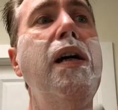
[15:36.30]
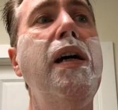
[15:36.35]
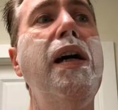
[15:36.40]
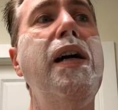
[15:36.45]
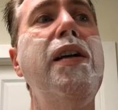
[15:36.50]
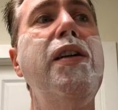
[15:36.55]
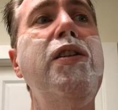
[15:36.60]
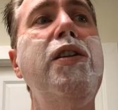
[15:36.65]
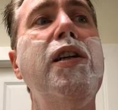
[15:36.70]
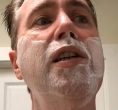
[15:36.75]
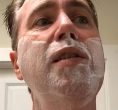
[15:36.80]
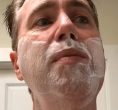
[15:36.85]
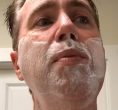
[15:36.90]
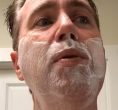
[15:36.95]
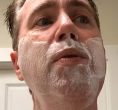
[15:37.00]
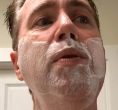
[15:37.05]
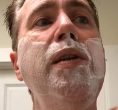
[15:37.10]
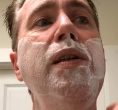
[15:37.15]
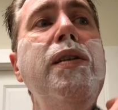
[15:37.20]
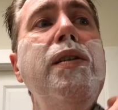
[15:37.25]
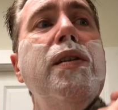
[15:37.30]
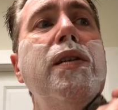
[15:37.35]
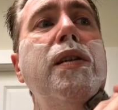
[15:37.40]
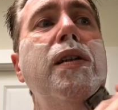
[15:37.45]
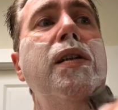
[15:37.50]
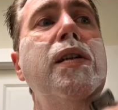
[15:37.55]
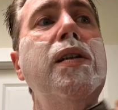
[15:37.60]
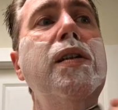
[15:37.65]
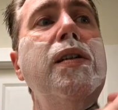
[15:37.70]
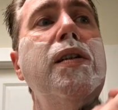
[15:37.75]
an adjustable
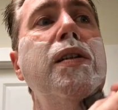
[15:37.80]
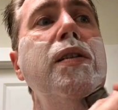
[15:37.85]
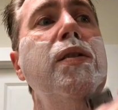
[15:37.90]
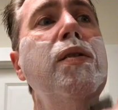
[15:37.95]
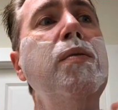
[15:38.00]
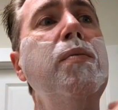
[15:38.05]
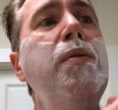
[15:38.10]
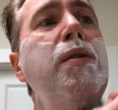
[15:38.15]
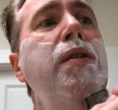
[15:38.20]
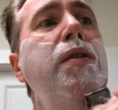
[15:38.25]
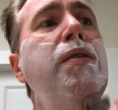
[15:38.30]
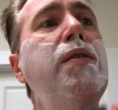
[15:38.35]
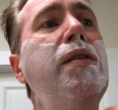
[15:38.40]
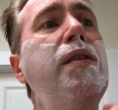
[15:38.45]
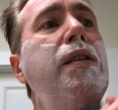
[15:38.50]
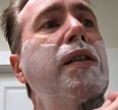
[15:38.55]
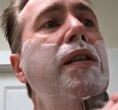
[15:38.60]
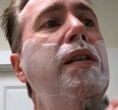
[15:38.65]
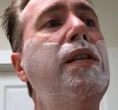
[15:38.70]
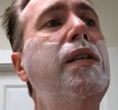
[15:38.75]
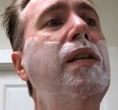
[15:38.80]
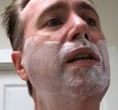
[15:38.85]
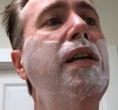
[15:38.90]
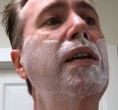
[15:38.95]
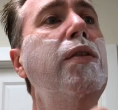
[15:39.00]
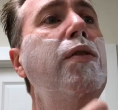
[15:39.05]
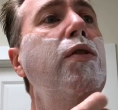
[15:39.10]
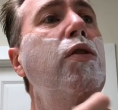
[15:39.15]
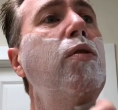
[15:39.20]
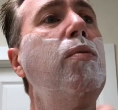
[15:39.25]
razor. That's what I'm gonna do right now.
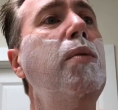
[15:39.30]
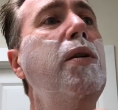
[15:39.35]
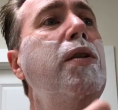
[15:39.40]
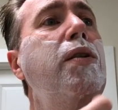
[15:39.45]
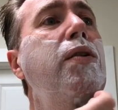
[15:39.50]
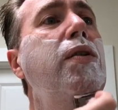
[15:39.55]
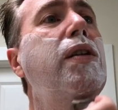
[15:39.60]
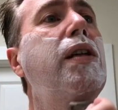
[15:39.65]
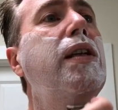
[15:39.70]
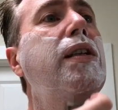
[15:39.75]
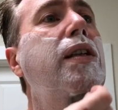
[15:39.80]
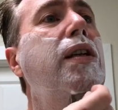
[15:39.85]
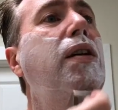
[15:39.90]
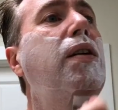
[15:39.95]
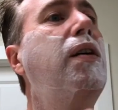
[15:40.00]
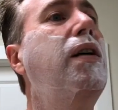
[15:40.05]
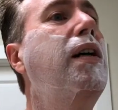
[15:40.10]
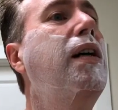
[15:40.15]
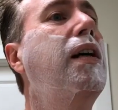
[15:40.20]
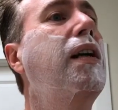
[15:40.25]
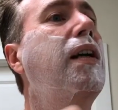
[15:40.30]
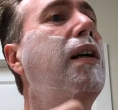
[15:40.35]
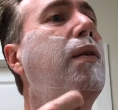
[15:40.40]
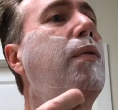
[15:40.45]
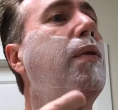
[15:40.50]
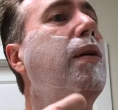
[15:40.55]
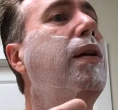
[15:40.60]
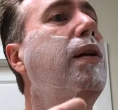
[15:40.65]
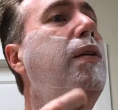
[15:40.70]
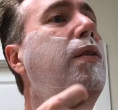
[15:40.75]
I don't normally do that though.
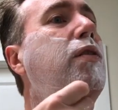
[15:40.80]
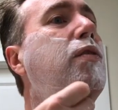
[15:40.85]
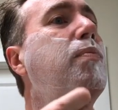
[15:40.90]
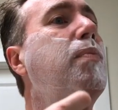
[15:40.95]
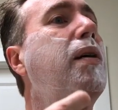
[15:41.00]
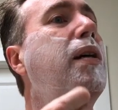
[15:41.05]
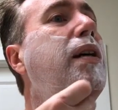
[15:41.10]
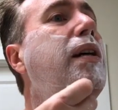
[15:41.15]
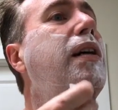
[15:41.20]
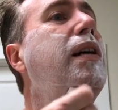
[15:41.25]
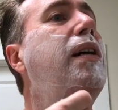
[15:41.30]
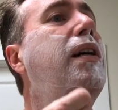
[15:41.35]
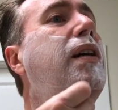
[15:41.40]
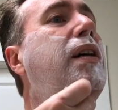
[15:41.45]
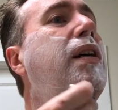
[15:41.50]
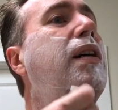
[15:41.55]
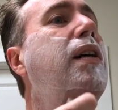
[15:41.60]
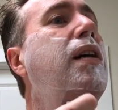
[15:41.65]
Like when I use my uh,